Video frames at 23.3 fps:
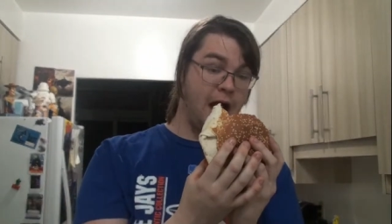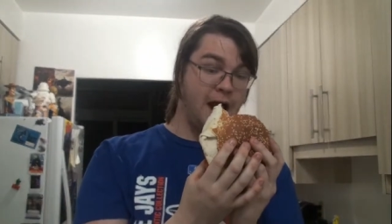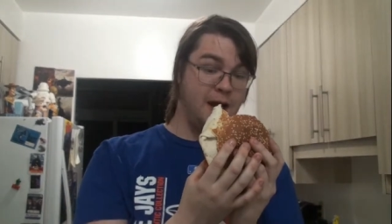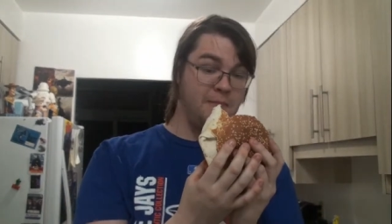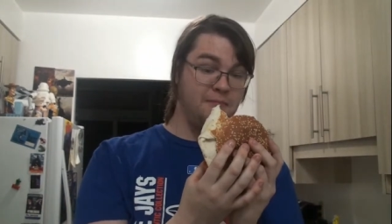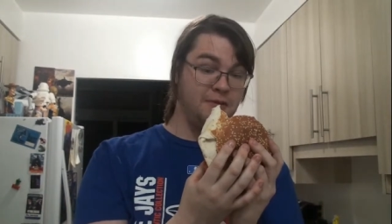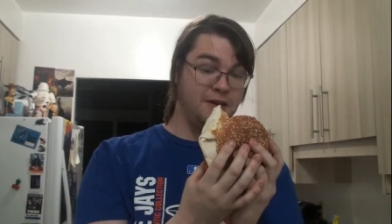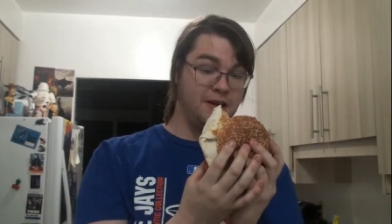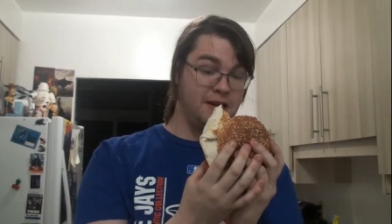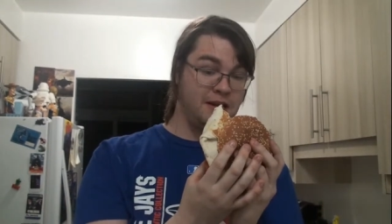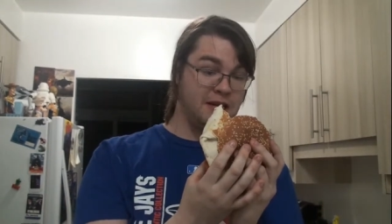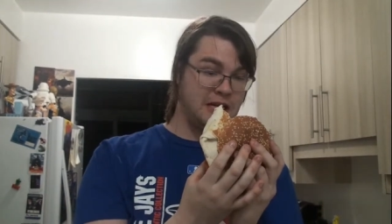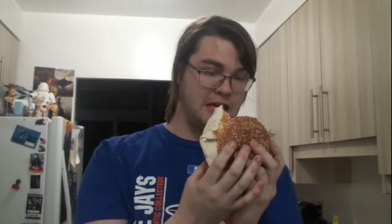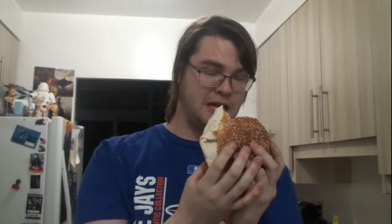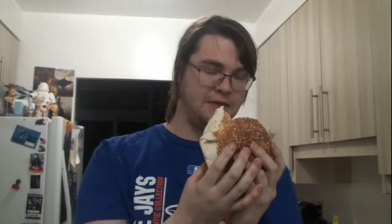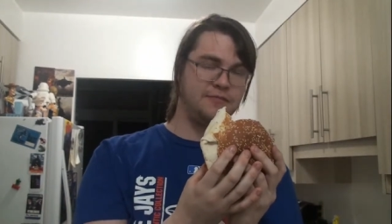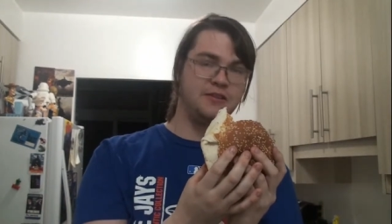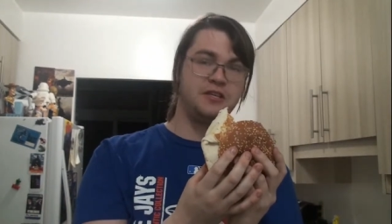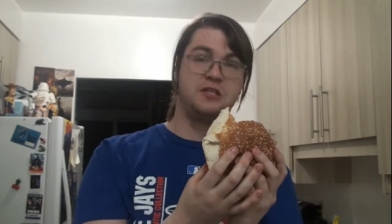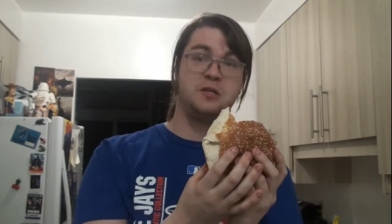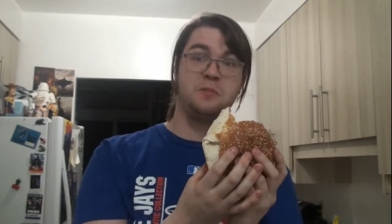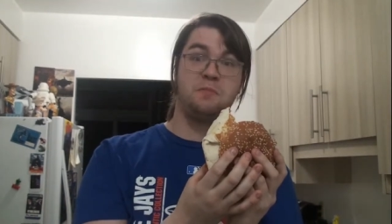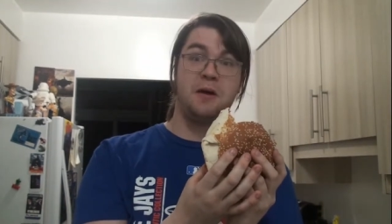I'm gonna
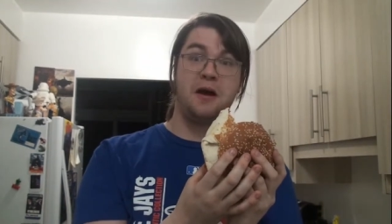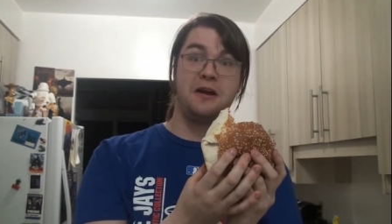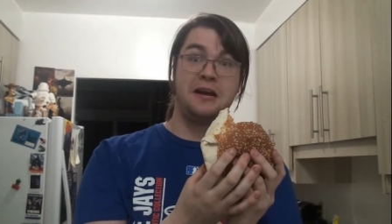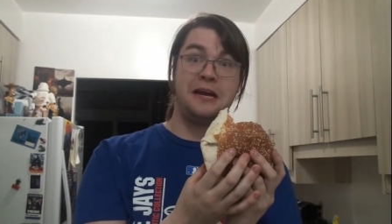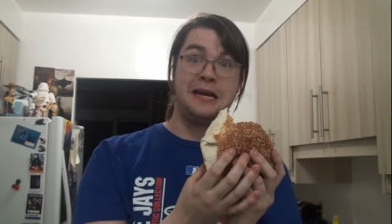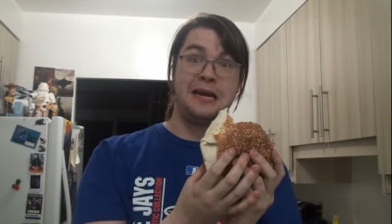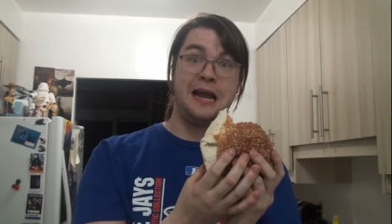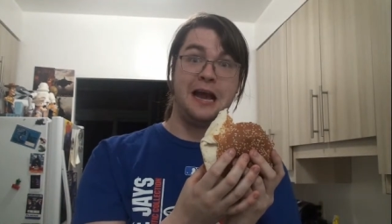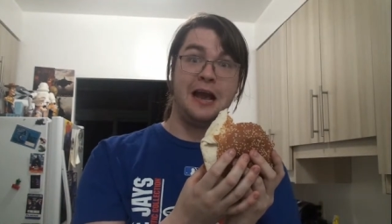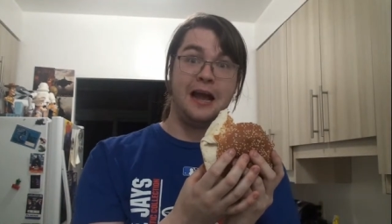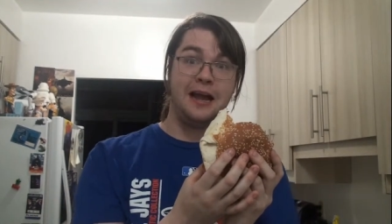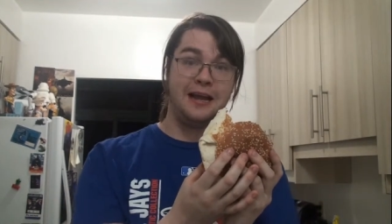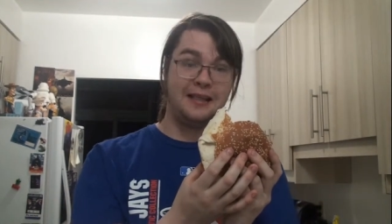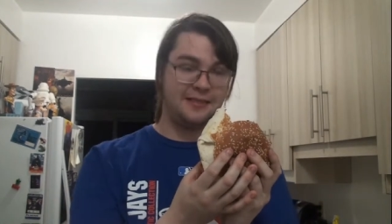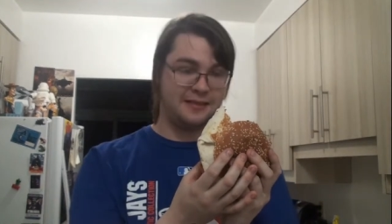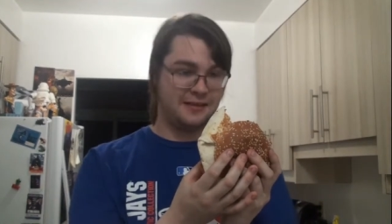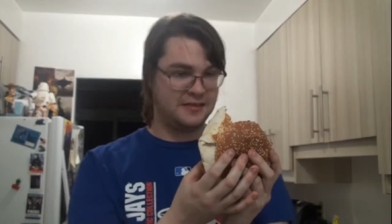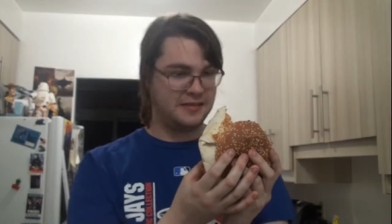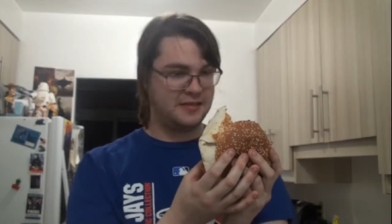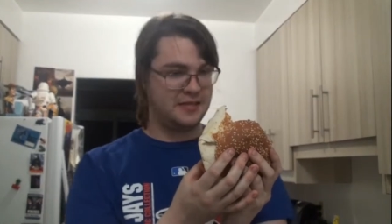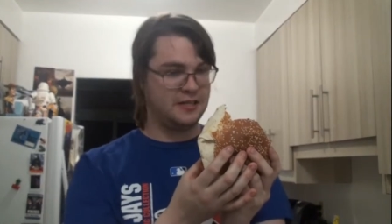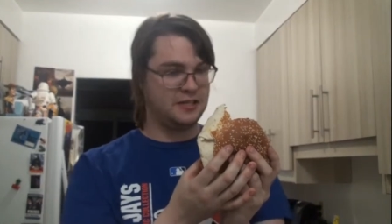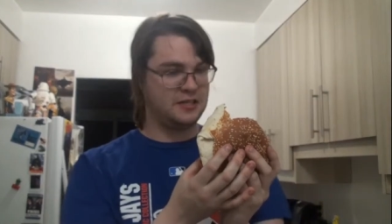give this about a 9.
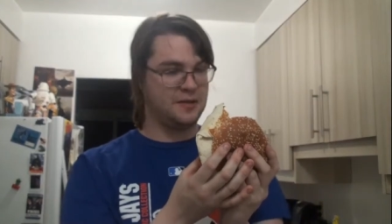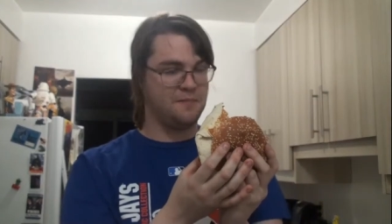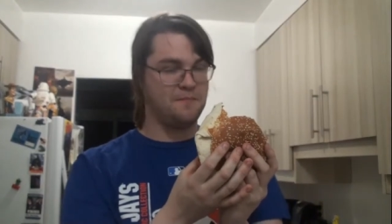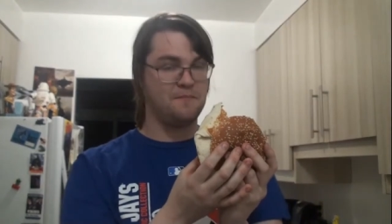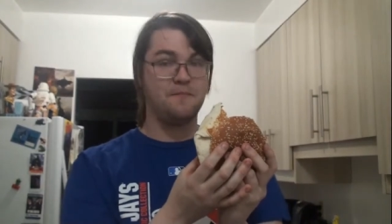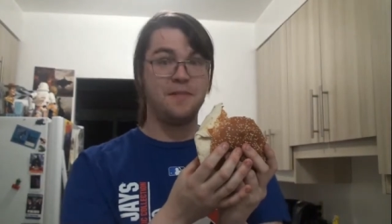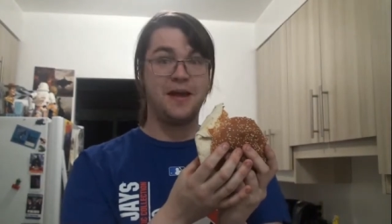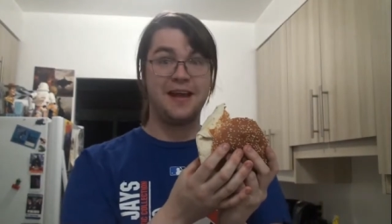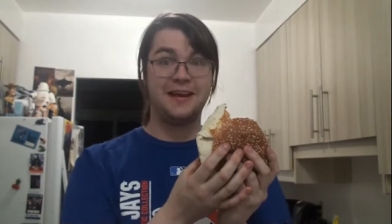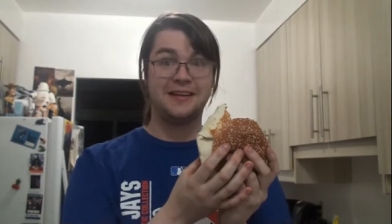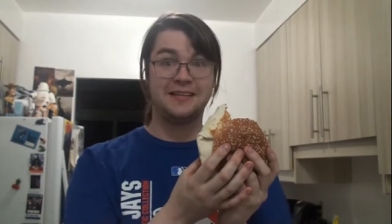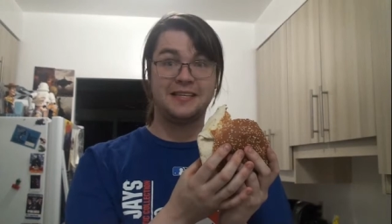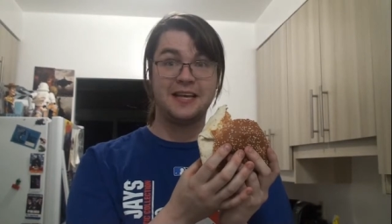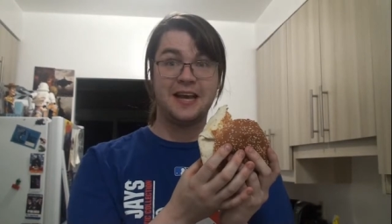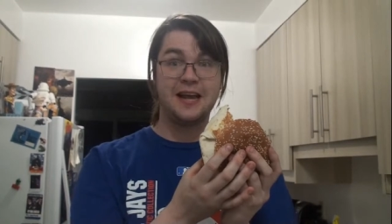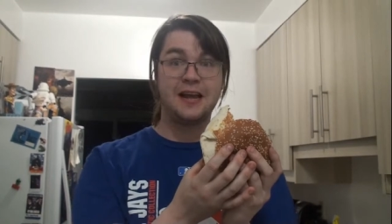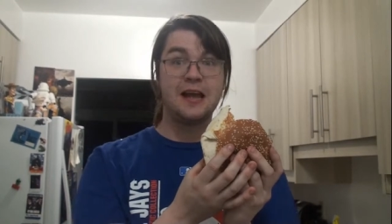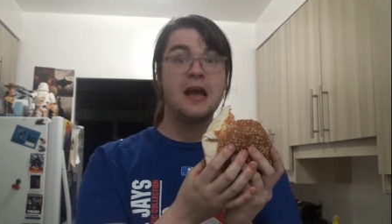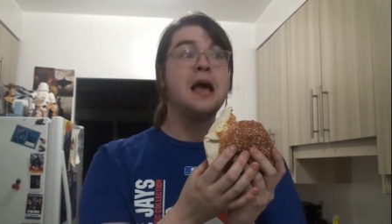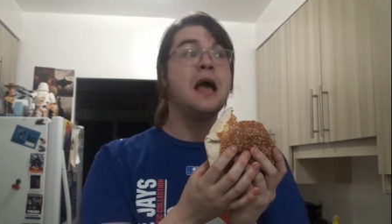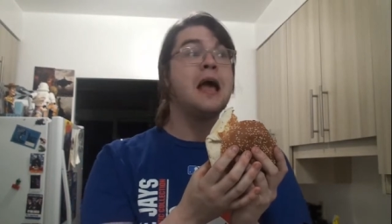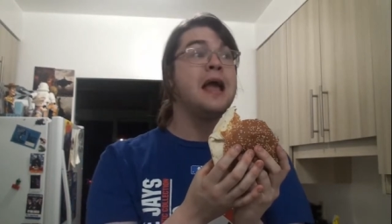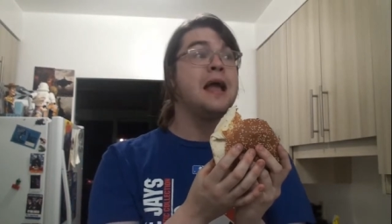This thing's
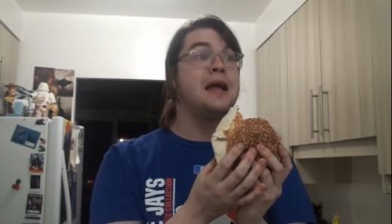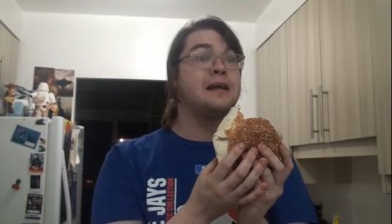amazing.